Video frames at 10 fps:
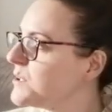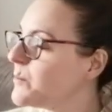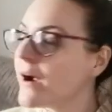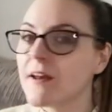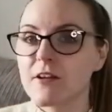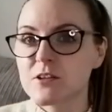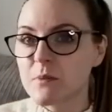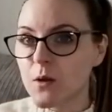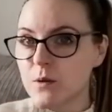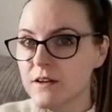really paranoid
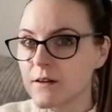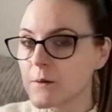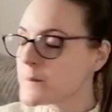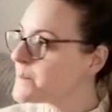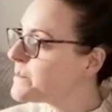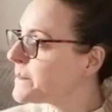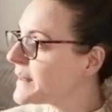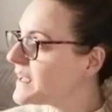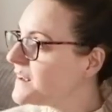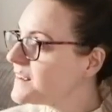because my window
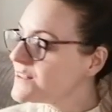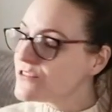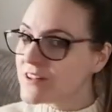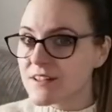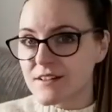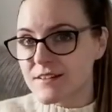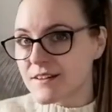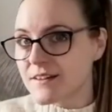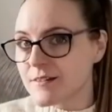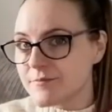is right
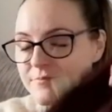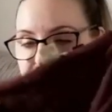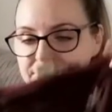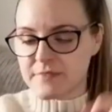here.